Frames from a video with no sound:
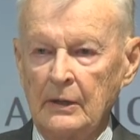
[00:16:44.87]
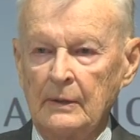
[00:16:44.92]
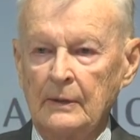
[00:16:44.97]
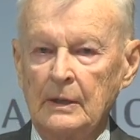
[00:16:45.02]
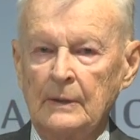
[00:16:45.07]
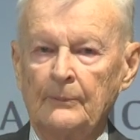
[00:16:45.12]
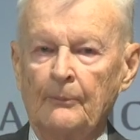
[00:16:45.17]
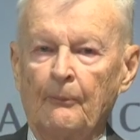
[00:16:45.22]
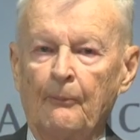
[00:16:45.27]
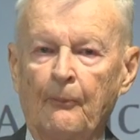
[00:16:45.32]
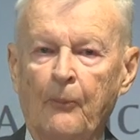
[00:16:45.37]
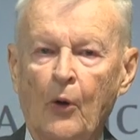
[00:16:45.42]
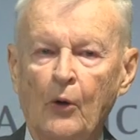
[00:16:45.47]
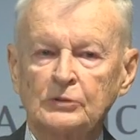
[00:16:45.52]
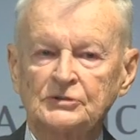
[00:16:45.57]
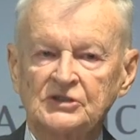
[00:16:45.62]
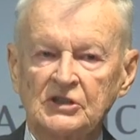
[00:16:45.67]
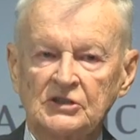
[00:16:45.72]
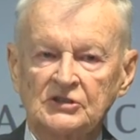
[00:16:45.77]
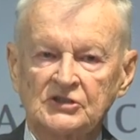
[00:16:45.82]

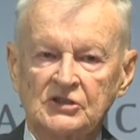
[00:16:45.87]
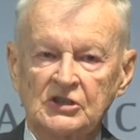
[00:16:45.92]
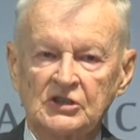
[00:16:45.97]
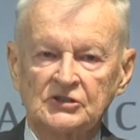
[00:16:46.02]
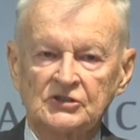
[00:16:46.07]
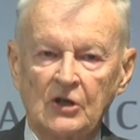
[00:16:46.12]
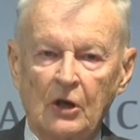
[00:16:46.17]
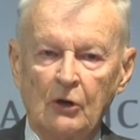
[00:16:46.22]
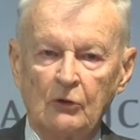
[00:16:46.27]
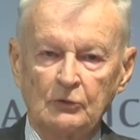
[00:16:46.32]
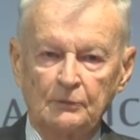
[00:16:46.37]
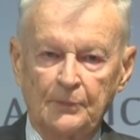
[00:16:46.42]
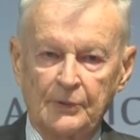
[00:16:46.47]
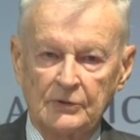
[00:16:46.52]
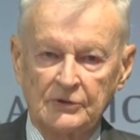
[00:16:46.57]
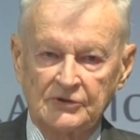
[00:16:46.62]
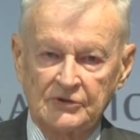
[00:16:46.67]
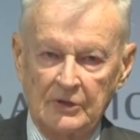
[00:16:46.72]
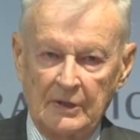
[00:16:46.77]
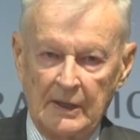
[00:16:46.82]
imposes his own
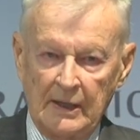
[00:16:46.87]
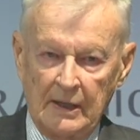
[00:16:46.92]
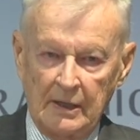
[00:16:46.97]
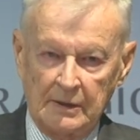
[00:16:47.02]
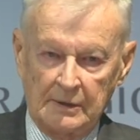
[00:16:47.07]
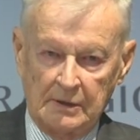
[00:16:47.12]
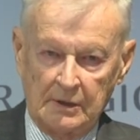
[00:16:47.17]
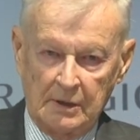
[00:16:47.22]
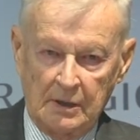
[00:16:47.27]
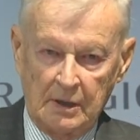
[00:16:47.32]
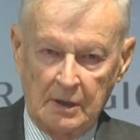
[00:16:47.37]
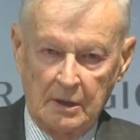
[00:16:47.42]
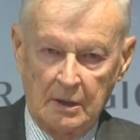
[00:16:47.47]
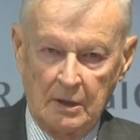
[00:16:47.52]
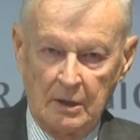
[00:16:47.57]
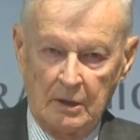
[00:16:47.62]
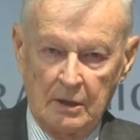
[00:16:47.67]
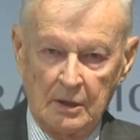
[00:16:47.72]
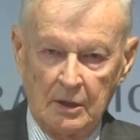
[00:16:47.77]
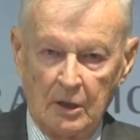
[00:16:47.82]
personality,
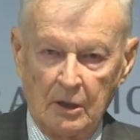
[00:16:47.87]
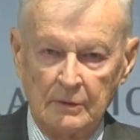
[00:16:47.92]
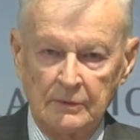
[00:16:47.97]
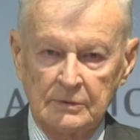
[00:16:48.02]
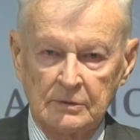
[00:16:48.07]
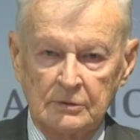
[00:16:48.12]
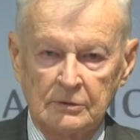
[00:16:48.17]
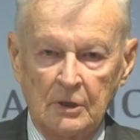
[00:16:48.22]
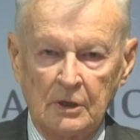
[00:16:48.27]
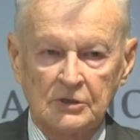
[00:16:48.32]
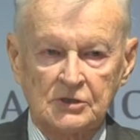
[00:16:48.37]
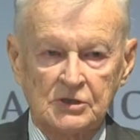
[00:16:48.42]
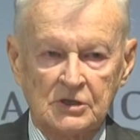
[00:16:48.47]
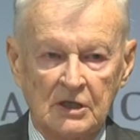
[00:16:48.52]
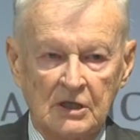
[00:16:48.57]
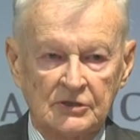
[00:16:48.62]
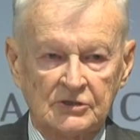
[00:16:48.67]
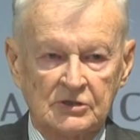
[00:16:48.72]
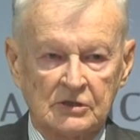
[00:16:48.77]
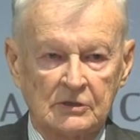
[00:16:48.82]
not
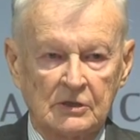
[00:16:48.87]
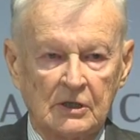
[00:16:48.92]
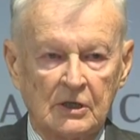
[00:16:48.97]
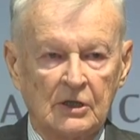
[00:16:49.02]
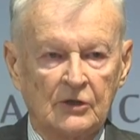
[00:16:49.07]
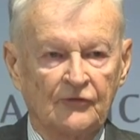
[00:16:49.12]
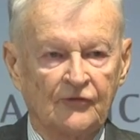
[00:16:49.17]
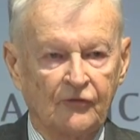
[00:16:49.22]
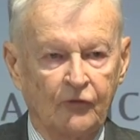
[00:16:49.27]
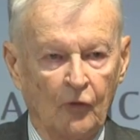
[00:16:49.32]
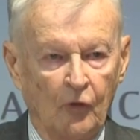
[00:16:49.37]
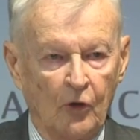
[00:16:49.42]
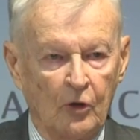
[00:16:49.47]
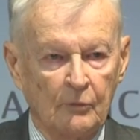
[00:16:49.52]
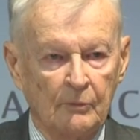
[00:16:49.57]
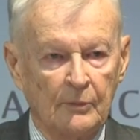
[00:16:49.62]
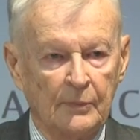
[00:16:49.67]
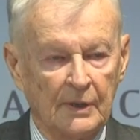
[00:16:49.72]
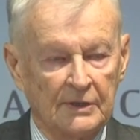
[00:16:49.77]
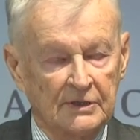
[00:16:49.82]
just in
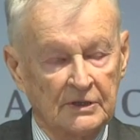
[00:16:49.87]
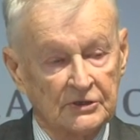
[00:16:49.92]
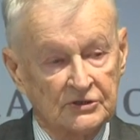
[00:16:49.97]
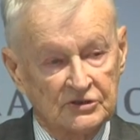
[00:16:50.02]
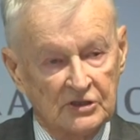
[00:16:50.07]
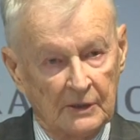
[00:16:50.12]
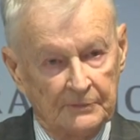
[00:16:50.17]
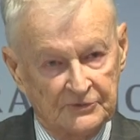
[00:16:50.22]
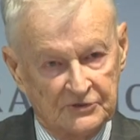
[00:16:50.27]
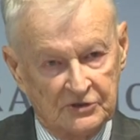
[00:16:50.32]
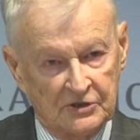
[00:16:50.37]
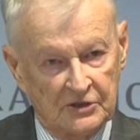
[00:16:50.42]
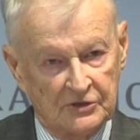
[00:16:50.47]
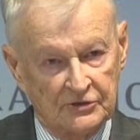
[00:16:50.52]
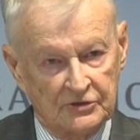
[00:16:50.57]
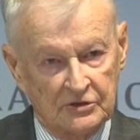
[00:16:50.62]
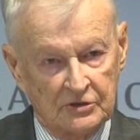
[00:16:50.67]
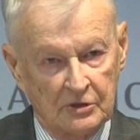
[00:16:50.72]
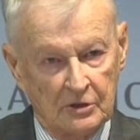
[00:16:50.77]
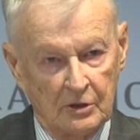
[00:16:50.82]
form, but in
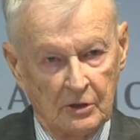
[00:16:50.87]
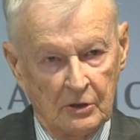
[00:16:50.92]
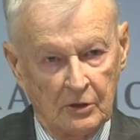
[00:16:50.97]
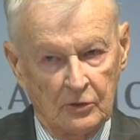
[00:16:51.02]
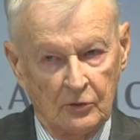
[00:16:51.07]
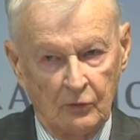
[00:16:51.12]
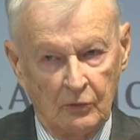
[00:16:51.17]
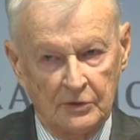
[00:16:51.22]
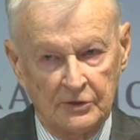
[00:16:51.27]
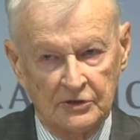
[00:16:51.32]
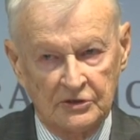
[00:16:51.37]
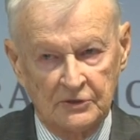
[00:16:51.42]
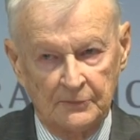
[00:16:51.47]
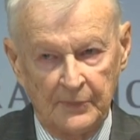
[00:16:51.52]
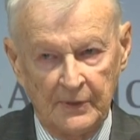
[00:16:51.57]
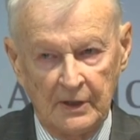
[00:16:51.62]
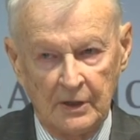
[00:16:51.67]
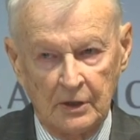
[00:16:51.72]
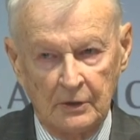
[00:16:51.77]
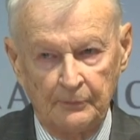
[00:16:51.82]
substance on what is
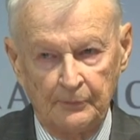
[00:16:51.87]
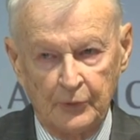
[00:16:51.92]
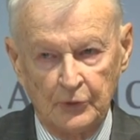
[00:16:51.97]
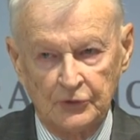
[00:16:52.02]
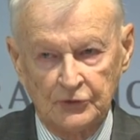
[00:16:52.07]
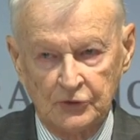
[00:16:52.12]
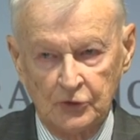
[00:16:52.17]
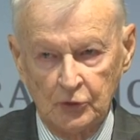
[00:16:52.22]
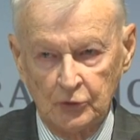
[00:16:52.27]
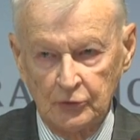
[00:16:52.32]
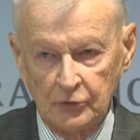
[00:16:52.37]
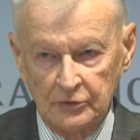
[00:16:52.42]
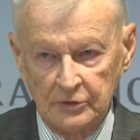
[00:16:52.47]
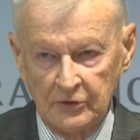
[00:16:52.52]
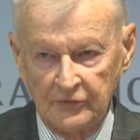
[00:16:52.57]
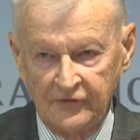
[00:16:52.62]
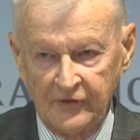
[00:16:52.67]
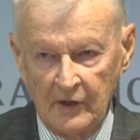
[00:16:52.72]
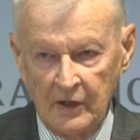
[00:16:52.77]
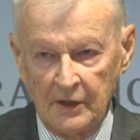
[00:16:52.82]
being pursued or
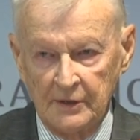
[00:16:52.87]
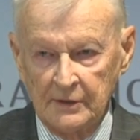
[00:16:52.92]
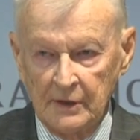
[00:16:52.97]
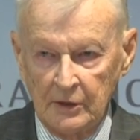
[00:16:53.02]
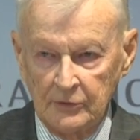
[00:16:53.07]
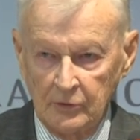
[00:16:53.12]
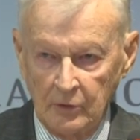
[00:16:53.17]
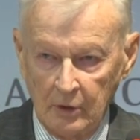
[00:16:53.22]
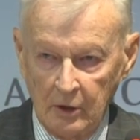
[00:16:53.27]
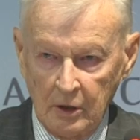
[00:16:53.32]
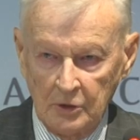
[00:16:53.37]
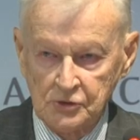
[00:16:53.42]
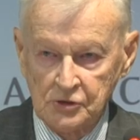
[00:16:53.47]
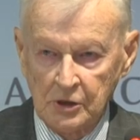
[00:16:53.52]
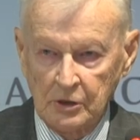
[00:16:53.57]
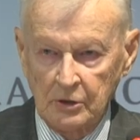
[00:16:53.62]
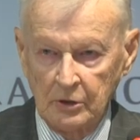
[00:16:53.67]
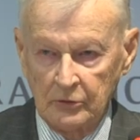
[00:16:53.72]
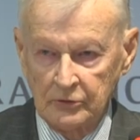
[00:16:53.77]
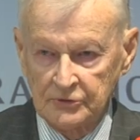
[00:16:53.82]
defined
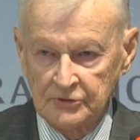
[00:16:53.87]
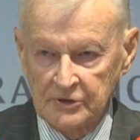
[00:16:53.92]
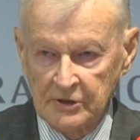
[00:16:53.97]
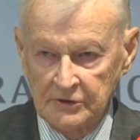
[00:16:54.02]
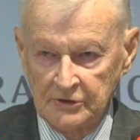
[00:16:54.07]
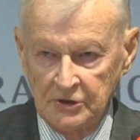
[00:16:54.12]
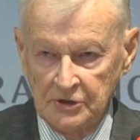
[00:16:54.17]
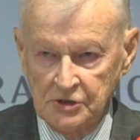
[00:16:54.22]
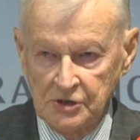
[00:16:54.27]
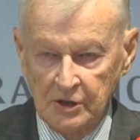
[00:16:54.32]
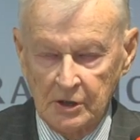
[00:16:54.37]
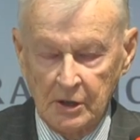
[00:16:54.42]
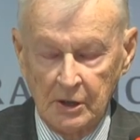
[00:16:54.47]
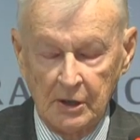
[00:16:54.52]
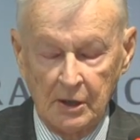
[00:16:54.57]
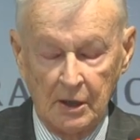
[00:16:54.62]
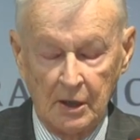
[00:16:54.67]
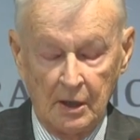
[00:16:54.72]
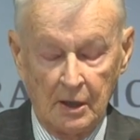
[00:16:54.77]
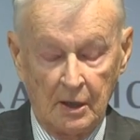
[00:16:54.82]
ideologically or
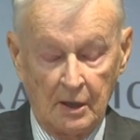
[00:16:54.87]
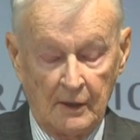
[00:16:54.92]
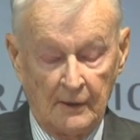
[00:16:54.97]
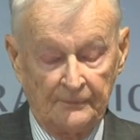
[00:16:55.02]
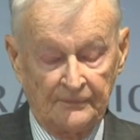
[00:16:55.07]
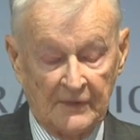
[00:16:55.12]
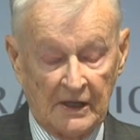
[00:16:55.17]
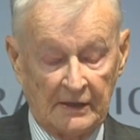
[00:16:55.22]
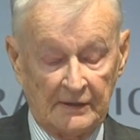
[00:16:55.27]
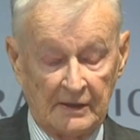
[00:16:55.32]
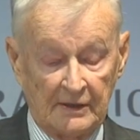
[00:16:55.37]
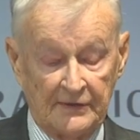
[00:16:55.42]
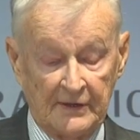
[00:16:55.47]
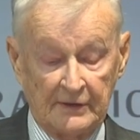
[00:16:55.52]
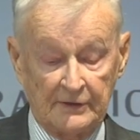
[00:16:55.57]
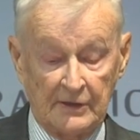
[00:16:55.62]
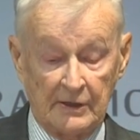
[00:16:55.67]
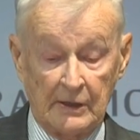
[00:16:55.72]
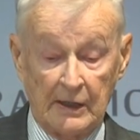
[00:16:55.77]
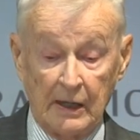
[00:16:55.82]
strategically. And I
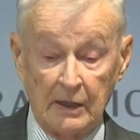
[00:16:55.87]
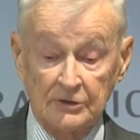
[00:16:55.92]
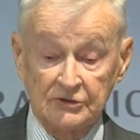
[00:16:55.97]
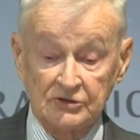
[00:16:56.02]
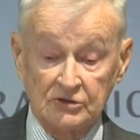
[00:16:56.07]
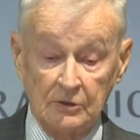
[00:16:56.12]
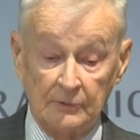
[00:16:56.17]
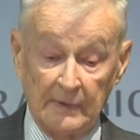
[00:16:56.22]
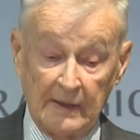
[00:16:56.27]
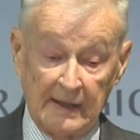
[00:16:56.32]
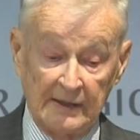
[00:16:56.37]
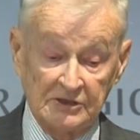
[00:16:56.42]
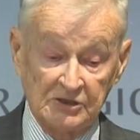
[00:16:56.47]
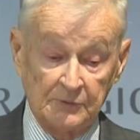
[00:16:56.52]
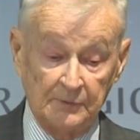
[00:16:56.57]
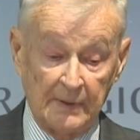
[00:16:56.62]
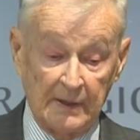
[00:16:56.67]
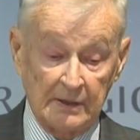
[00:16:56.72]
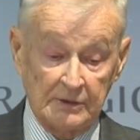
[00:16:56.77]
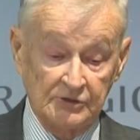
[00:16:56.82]
think there are some
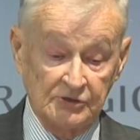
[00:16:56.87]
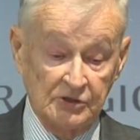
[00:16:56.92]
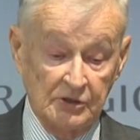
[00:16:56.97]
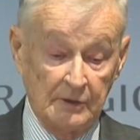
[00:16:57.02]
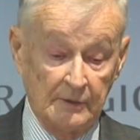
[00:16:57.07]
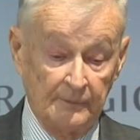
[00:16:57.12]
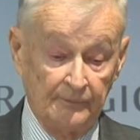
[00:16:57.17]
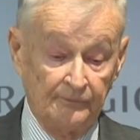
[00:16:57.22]
aspects